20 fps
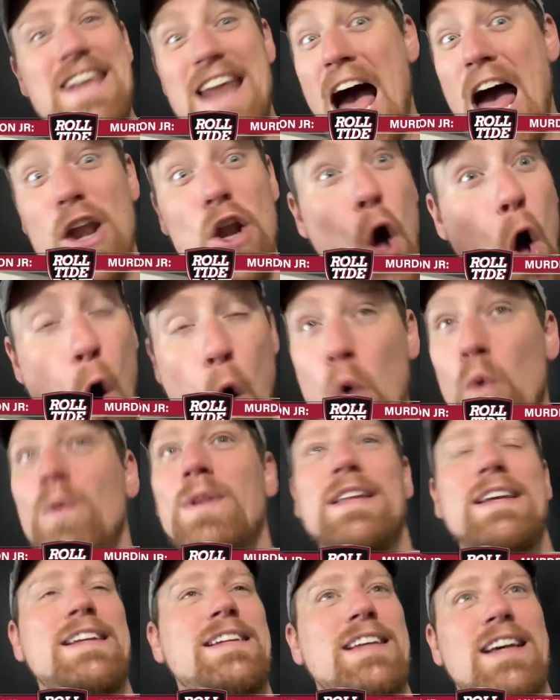not
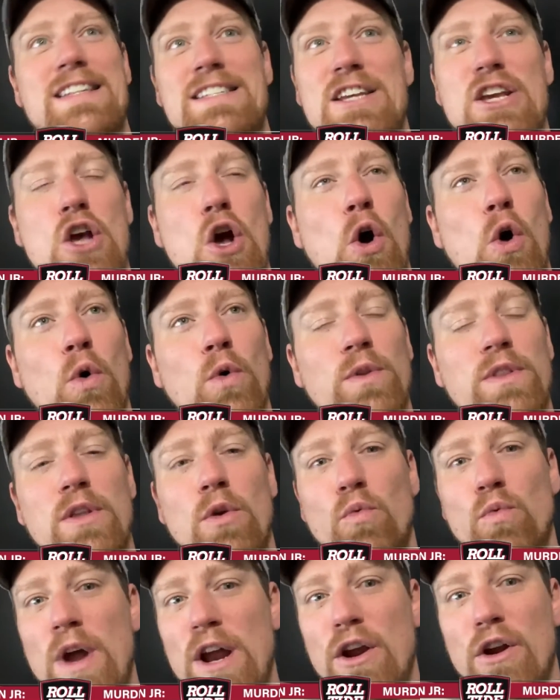only does he hold
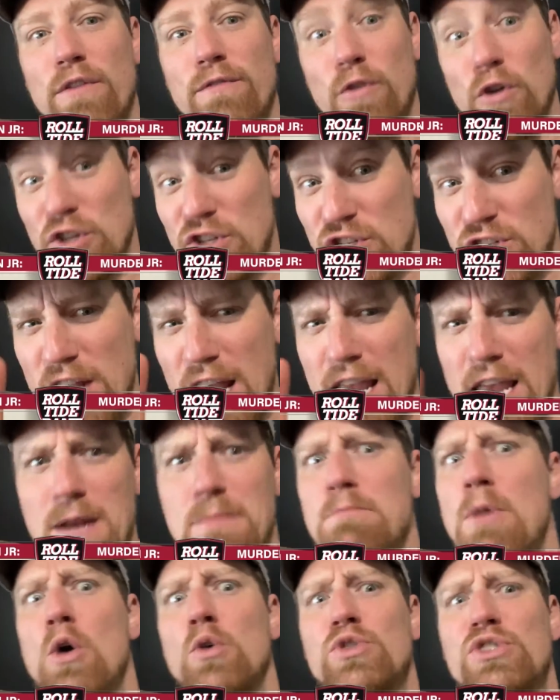the record for
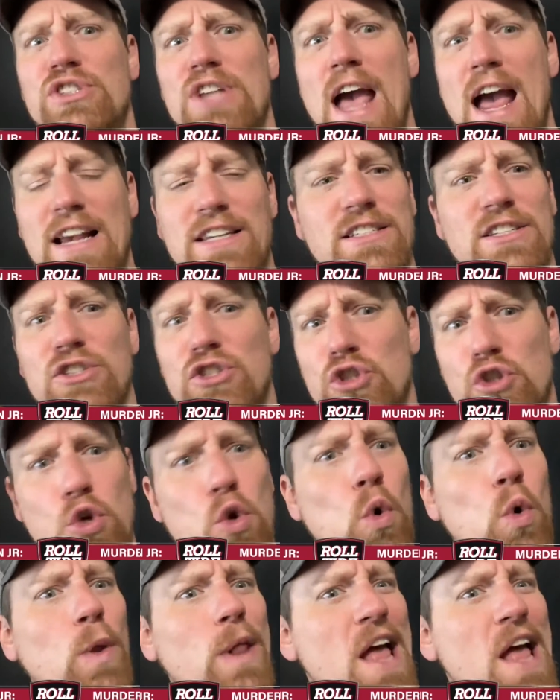second most sacks in school